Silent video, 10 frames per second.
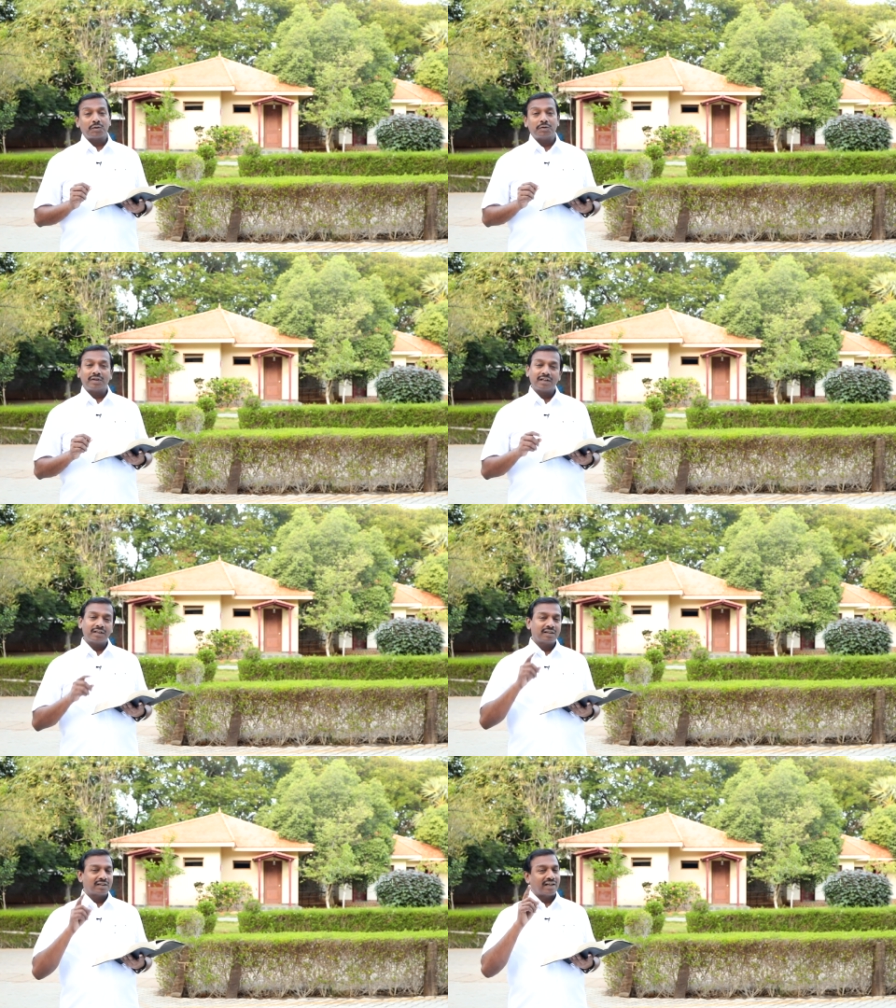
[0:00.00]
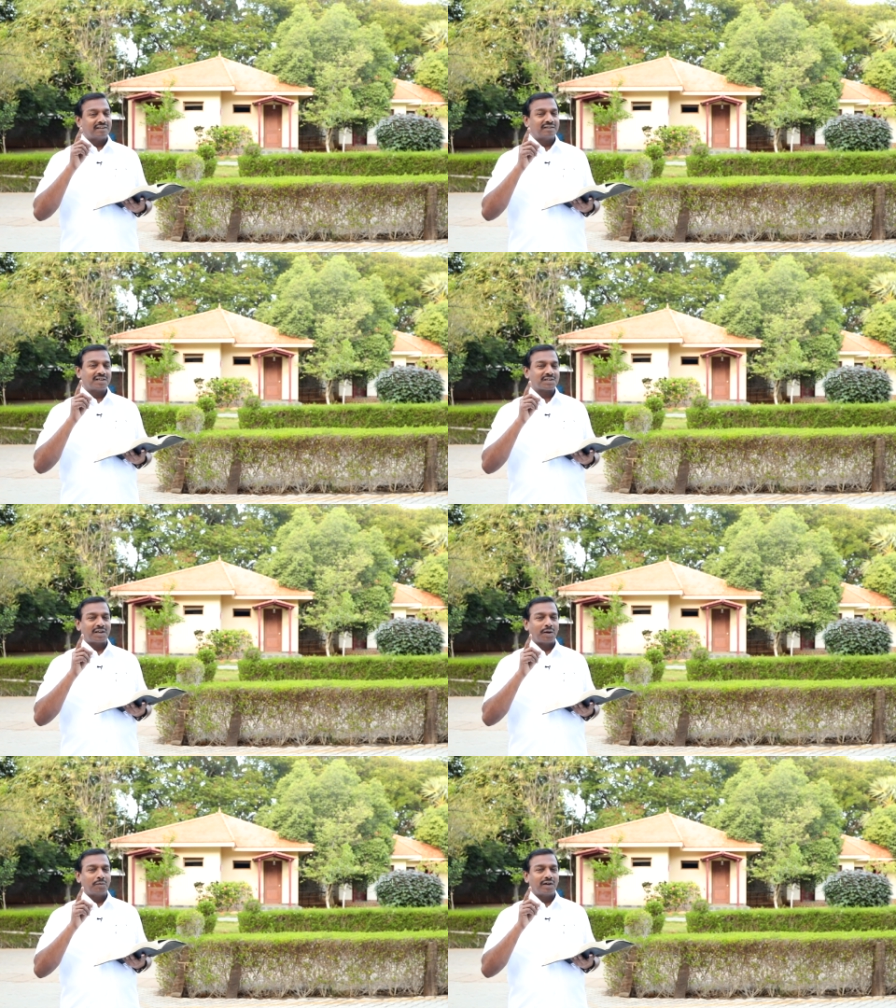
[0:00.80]
God will make it
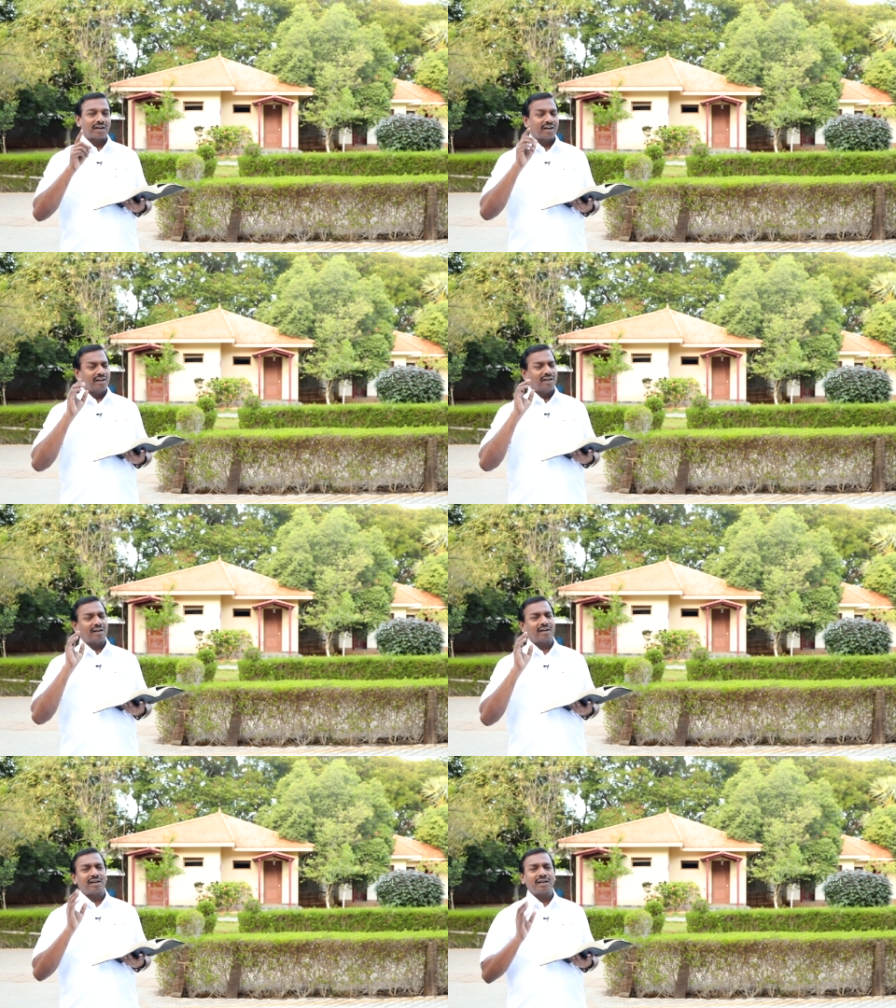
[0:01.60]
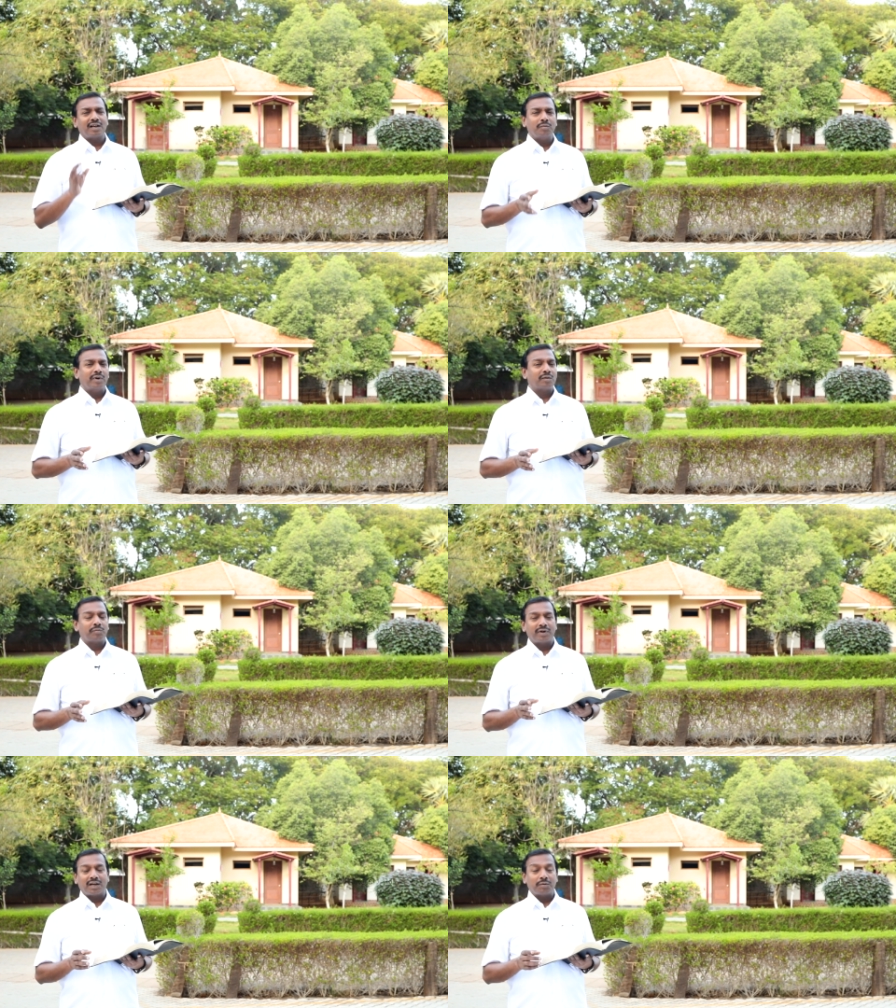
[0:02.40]
happen through
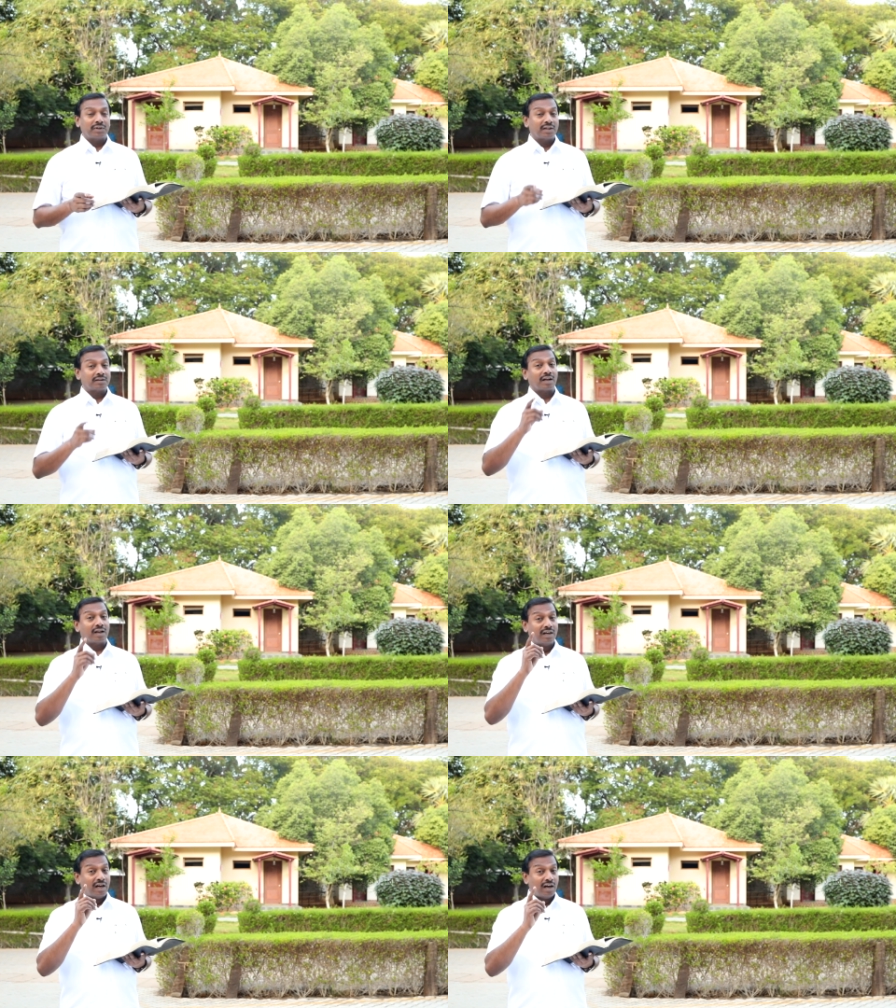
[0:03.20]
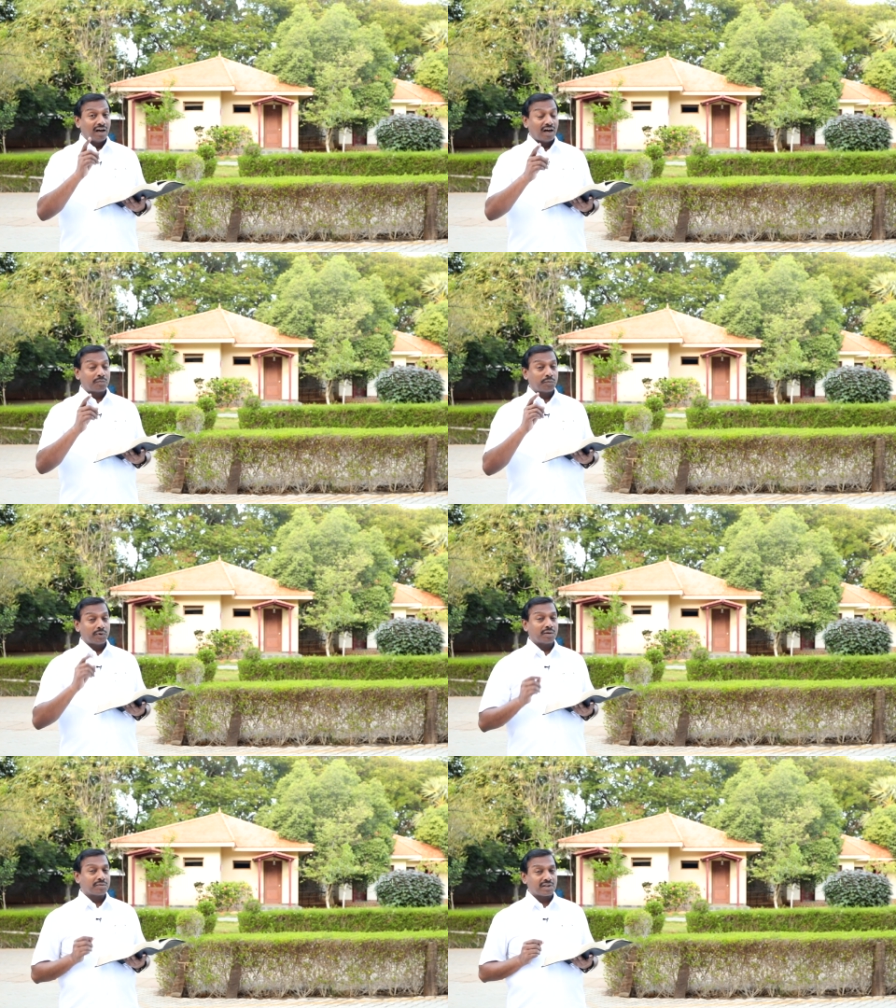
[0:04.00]
supernatural miracles,
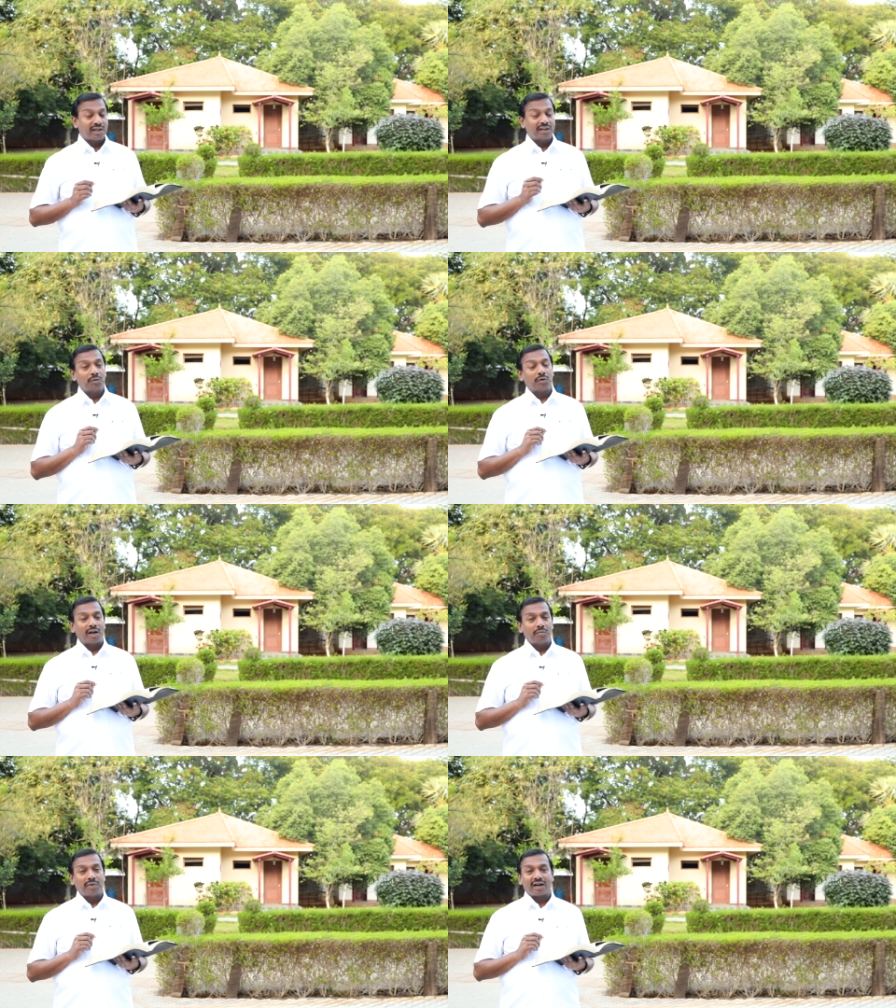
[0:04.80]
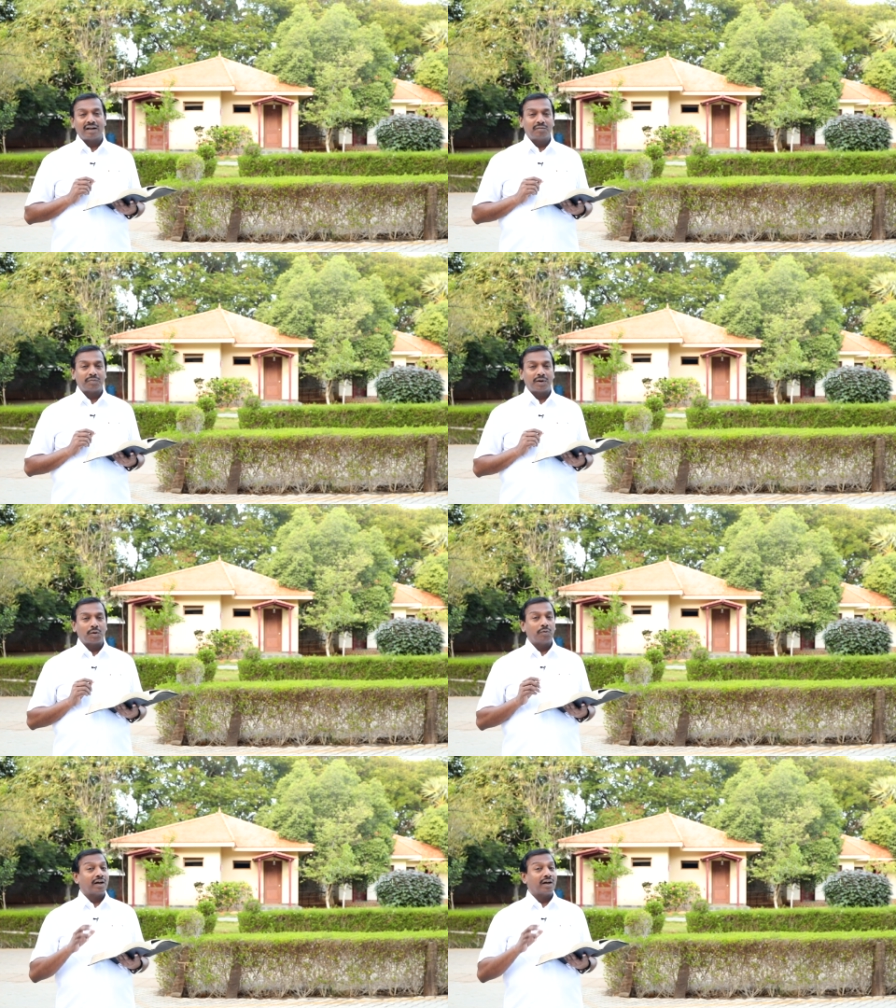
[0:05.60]
and surely make you glad.